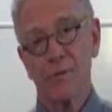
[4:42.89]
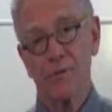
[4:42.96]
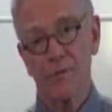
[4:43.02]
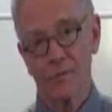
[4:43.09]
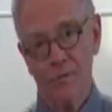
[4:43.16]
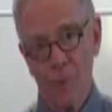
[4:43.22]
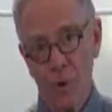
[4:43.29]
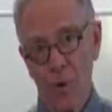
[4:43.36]

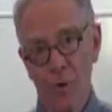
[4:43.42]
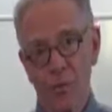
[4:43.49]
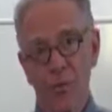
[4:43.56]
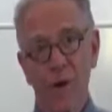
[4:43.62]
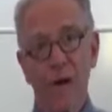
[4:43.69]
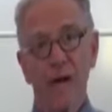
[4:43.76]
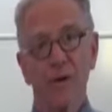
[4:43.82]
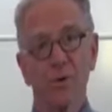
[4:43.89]
fourth
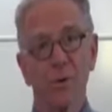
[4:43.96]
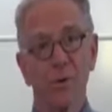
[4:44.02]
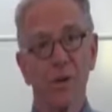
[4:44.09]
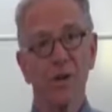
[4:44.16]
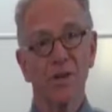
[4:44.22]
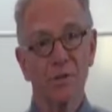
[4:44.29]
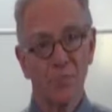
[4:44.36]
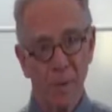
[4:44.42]
phase or
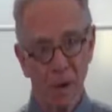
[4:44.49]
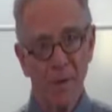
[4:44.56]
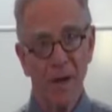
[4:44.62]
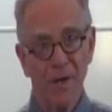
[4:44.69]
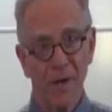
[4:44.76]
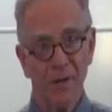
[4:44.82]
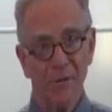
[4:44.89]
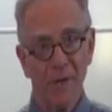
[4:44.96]
the
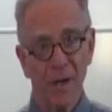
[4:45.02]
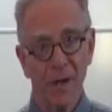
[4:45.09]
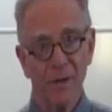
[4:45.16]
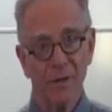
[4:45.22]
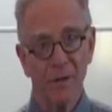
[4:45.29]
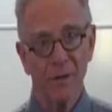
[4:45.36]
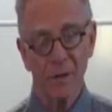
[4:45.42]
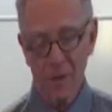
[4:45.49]
experimenting
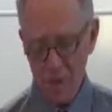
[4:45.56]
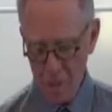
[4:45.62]
phase.